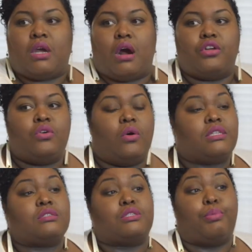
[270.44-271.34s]
are you
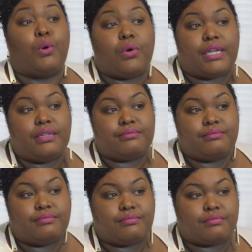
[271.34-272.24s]
going to support it
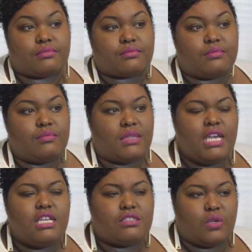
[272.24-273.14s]

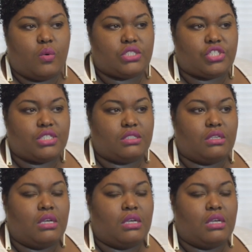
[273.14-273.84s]
is the question.